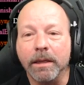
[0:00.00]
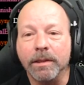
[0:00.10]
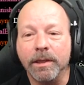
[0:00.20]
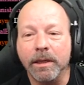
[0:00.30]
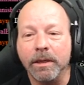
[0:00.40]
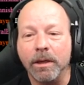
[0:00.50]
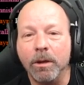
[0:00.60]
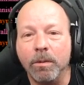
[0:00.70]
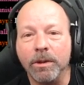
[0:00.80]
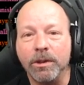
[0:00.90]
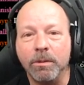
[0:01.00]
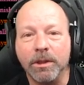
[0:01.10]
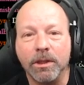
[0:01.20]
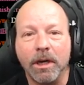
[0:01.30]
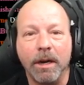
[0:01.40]
sitting at home with too much
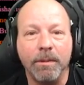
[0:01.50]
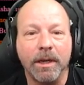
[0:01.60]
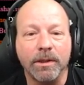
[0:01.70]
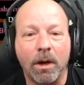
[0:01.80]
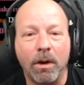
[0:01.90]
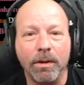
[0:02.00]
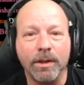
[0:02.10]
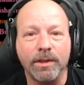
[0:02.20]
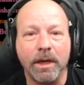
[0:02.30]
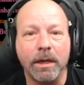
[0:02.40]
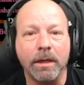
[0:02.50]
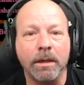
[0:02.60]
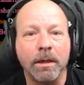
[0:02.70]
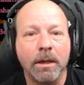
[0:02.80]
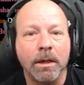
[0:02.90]
time because all of a
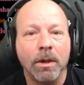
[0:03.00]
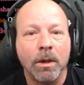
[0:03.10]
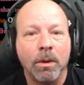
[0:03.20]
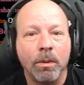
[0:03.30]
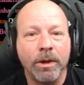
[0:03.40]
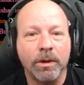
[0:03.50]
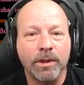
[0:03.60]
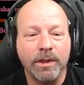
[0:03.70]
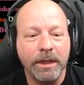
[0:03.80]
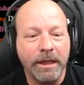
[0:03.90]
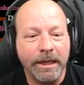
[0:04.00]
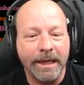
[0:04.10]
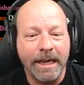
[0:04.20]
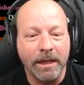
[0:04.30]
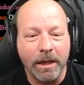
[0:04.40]
sudden we are seeing
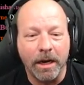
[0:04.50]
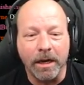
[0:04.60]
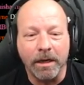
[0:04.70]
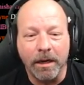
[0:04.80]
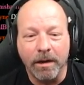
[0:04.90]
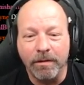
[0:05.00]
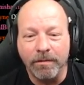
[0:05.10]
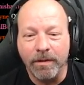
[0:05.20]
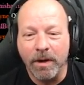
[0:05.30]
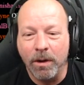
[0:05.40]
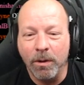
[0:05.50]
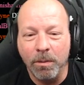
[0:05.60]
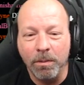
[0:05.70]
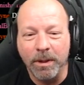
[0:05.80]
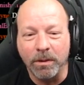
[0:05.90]
a lot of
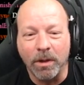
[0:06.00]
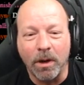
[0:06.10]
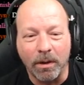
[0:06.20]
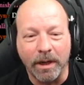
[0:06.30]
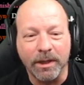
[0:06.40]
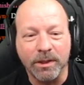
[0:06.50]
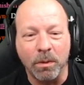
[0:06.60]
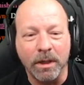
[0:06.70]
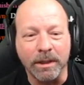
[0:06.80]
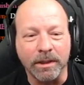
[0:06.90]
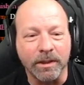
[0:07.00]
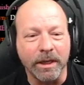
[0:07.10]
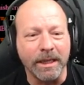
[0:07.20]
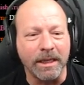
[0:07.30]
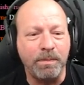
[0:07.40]
home built RS1s. Look
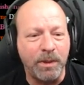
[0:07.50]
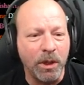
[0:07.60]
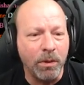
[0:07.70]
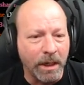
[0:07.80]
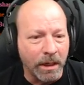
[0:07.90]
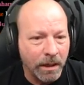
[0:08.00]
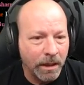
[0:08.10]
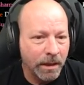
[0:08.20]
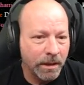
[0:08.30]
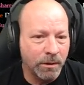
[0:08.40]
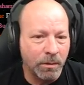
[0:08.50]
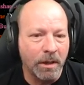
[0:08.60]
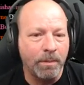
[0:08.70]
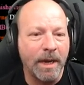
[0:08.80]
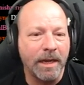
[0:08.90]
at this beauty. This is one of the
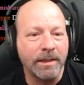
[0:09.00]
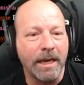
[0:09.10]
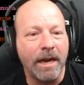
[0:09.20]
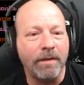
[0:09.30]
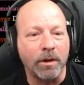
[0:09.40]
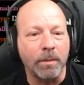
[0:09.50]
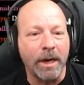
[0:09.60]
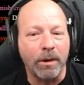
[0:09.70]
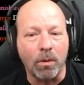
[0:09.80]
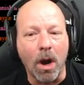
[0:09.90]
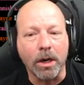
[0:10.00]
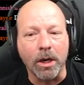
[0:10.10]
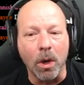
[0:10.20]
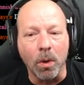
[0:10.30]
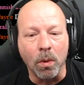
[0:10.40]
best ever by
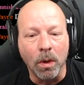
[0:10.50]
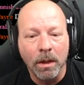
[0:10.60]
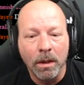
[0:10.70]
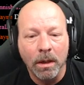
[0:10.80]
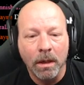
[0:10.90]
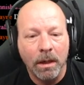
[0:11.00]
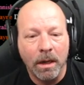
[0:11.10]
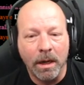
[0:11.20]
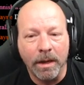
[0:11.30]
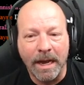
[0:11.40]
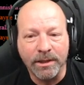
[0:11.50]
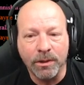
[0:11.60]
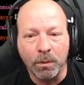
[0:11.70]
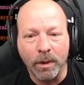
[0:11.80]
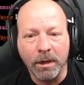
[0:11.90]
Rocco. Uh, that's the
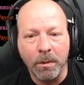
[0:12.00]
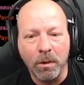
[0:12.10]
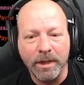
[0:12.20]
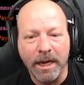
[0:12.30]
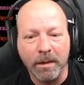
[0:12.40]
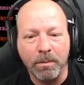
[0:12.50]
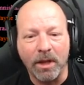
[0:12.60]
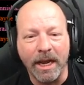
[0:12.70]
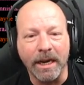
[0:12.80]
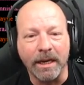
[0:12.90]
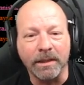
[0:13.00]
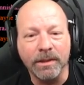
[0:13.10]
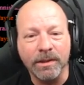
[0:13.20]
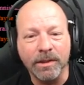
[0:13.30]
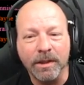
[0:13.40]
Ricmotech plans.